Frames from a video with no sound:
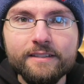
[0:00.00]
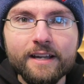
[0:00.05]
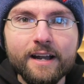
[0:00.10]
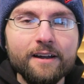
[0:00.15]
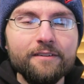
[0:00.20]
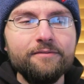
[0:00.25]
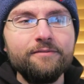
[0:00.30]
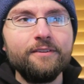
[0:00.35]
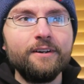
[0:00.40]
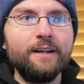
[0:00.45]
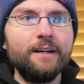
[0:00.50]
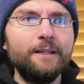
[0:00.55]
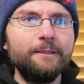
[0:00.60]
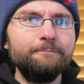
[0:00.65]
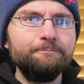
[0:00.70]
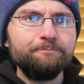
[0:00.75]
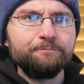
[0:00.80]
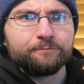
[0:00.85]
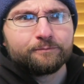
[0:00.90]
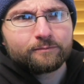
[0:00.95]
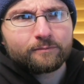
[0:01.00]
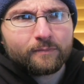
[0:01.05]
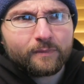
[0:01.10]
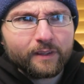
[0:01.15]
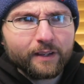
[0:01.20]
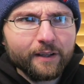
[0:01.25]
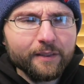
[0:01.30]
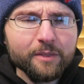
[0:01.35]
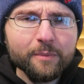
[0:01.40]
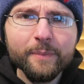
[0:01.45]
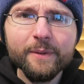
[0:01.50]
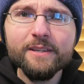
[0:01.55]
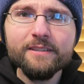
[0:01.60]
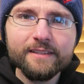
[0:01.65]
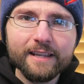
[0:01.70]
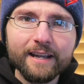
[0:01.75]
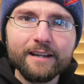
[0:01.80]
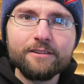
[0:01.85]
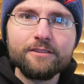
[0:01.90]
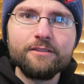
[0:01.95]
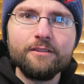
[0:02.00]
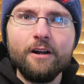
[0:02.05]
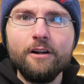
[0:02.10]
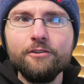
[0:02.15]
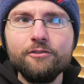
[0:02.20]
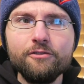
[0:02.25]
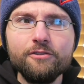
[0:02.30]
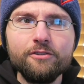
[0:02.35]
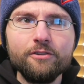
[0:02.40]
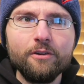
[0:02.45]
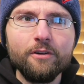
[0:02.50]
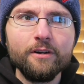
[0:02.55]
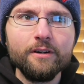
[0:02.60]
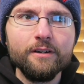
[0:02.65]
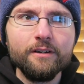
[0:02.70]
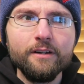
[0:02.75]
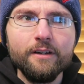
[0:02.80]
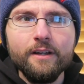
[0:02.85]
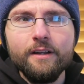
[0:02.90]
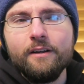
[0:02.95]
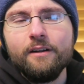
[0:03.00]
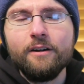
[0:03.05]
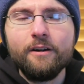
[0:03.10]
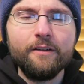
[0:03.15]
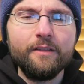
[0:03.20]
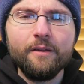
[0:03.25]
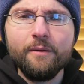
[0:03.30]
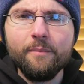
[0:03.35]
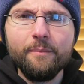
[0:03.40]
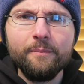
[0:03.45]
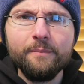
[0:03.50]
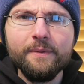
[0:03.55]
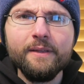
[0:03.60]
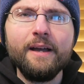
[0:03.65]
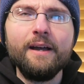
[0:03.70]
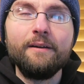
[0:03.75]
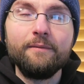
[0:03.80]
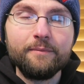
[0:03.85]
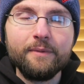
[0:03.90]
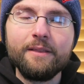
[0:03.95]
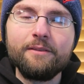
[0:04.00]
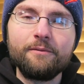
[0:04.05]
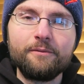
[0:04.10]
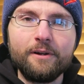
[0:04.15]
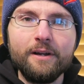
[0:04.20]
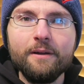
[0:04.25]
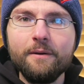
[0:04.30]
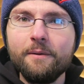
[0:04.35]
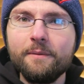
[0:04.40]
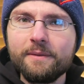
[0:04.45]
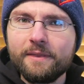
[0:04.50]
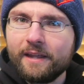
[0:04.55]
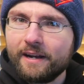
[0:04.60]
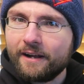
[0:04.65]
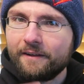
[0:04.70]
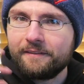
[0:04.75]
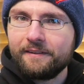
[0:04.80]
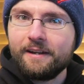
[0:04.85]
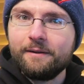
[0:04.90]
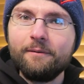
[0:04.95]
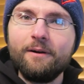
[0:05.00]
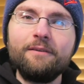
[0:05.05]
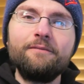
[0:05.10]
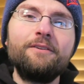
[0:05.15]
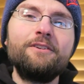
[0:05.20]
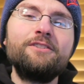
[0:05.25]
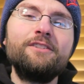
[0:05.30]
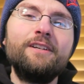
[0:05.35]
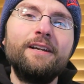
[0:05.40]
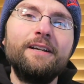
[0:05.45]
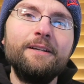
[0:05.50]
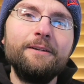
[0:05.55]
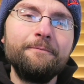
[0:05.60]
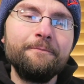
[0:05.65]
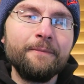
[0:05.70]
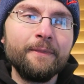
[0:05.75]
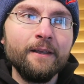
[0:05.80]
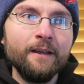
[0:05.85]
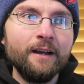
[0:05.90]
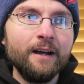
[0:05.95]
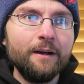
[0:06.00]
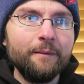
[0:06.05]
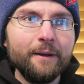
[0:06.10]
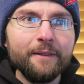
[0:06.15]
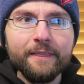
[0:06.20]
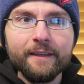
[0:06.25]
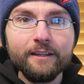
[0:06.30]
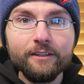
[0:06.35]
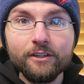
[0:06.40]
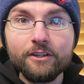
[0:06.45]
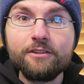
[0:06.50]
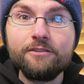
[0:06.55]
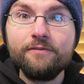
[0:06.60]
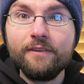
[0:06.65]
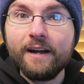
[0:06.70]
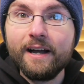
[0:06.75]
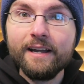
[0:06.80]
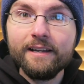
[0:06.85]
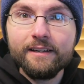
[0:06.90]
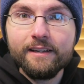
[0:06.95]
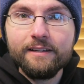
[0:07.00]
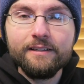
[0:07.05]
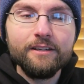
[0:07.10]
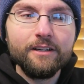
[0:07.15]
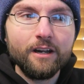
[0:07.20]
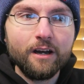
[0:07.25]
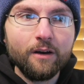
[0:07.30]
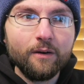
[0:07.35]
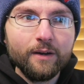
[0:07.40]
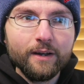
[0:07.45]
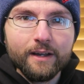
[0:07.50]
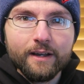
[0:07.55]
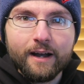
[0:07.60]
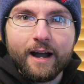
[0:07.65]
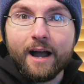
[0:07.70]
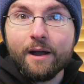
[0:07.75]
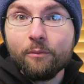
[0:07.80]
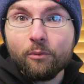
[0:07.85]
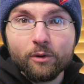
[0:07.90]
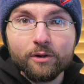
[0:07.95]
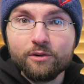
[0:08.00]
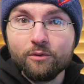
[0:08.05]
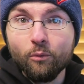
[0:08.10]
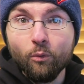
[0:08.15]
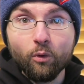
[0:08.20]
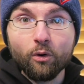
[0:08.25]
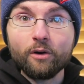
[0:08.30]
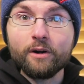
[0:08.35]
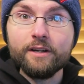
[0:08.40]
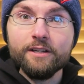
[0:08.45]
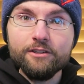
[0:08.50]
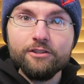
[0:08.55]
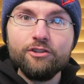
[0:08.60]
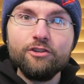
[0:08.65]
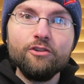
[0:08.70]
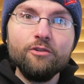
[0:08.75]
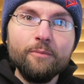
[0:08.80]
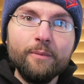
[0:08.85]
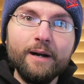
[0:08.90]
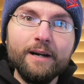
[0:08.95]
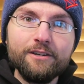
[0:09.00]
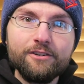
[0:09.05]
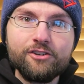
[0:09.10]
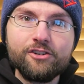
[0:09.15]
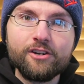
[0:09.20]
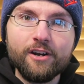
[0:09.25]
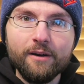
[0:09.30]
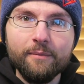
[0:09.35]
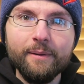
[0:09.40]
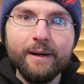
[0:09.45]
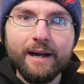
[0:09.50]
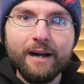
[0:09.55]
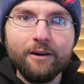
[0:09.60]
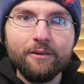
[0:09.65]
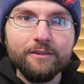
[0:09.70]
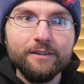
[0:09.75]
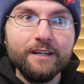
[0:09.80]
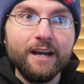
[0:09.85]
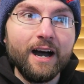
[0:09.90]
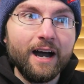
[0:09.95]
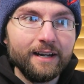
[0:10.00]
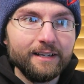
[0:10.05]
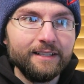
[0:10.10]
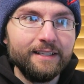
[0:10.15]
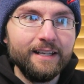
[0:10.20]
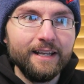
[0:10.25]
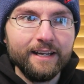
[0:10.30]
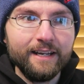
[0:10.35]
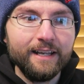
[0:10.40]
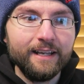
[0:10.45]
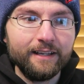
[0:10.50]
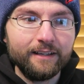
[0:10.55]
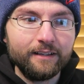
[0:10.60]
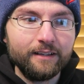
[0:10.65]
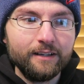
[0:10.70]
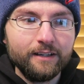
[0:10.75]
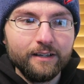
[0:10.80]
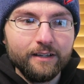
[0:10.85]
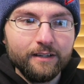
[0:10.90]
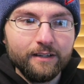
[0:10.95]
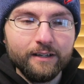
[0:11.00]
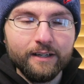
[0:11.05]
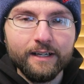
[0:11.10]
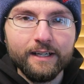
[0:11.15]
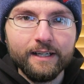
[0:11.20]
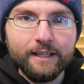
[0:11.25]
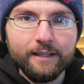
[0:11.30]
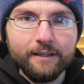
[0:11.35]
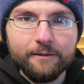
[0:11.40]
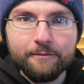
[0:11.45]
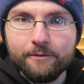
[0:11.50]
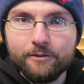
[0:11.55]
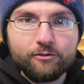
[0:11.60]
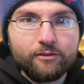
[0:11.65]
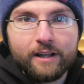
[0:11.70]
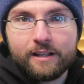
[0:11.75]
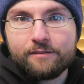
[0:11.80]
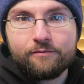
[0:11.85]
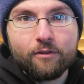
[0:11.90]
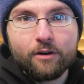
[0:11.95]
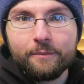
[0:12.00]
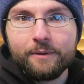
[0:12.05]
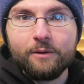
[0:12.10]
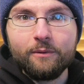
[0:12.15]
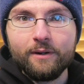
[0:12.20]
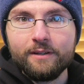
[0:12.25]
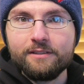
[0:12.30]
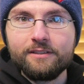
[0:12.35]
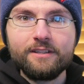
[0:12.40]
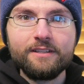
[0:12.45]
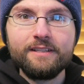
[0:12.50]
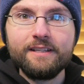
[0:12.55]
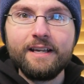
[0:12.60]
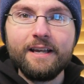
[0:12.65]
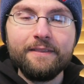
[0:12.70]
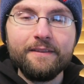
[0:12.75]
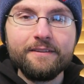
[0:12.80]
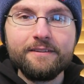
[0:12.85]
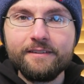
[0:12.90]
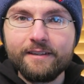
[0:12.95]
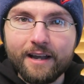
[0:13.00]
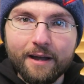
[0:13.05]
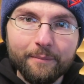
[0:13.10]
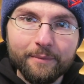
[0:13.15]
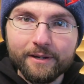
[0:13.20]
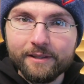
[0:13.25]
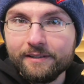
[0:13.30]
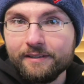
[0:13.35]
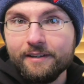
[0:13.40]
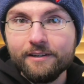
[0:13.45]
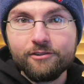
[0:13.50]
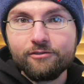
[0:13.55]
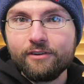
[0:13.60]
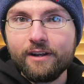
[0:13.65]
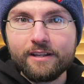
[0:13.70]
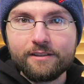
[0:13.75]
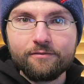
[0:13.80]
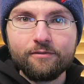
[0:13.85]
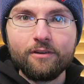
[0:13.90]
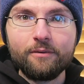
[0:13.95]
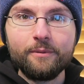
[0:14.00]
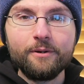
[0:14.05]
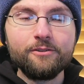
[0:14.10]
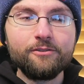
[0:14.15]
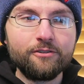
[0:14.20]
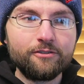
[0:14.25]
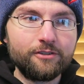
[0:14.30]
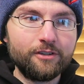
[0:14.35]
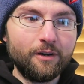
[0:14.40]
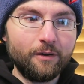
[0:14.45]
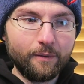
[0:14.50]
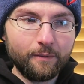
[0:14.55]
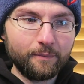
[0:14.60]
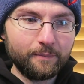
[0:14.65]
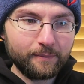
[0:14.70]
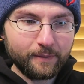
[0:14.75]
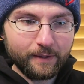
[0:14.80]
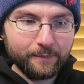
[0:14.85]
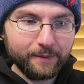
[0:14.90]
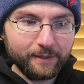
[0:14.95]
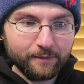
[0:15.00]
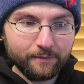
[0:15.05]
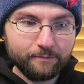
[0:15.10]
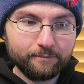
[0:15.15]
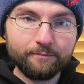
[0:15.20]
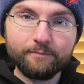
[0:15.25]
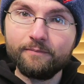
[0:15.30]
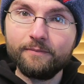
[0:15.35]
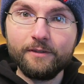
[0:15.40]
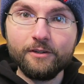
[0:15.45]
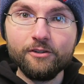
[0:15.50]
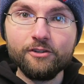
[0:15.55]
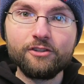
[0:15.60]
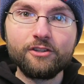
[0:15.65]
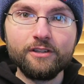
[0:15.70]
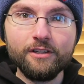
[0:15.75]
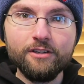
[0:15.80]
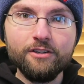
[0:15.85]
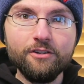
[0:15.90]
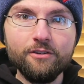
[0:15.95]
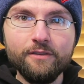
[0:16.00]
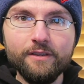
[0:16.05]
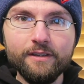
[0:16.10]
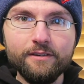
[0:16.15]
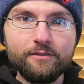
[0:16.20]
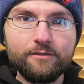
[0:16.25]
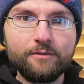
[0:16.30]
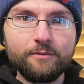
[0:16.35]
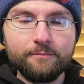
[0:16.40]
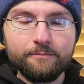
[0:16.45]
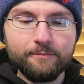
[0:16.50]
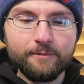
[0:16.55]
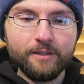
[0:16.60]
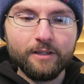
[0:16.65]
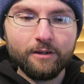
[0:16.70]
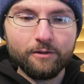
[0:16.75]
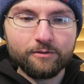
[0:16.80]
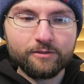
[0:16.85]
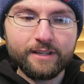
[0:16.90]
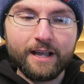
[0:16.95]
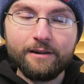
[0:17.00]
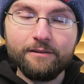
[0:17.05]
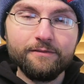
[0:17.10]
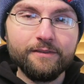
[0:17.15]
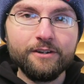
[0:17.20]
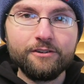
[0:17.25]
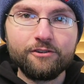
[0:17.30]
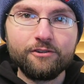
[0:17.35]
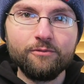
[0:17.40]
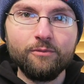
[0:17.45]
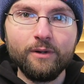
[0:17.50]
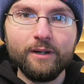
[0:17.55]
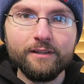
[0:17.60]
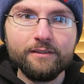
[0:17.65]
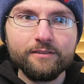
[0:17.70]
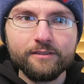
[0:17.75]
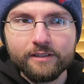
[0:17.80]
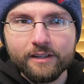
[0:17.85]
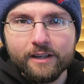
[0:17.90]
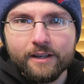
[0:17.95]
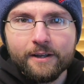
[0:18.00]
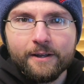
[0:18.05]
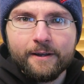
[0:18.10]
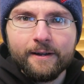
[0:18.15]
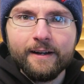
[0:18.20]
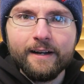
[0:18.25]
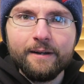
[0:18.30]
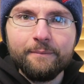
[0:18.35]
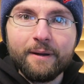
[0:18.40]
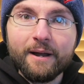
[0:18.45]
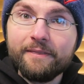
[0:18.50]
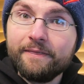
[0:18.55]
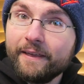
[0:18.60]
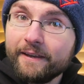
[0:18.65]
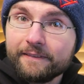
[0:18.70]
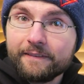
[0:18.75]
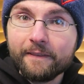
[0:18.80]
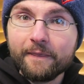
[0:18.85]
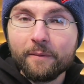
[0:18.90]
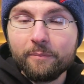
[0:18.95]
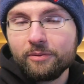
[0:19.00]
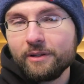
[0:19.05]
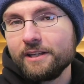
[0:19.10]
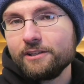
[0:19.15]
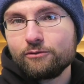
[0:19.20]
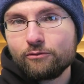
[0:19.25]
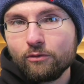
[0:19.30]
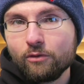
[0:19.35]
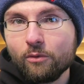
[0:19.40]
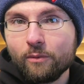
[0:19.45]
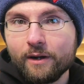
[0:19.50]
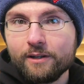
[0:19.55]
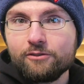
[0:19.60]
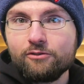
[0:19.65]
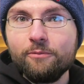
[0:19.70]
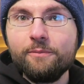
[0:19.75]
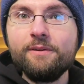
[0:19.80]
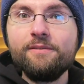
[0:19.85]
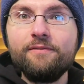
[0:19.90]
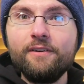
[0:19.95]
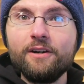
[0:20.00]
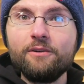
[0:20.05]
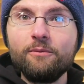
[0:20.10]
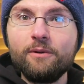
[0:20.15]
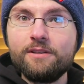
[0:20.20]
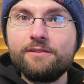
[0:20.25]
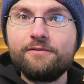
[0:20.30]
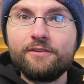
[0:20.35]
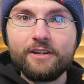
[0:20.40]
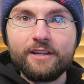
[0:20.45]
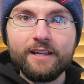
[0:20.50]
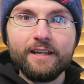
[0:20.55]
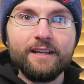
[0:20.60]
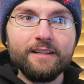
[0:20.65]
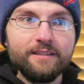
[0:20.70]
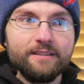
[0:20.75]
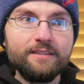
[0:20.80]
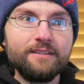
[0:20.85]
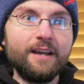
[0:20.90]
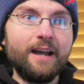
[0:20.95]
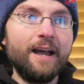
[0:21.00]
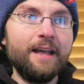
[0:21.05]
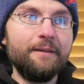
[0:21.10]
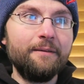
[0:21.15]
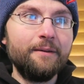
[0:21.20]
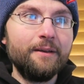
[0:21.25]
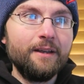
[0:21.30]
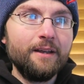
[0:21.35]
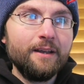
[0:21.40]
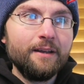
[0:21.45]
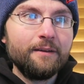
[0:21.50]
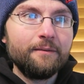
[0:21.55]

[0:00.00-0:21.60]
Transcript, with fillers: stuff. Um, the Beast X Ultrazord, or the, yeah, that's right, I thought I got the name wrong for a second. Uh, I think it looks fine, and you know, I wouldn't worry too much about not getting uh, the transforming ones because again this is a company that does transformers so I mean they're just gonna do these you know sound feature ones um, I think that the Playskool ones will be fun ones for kids I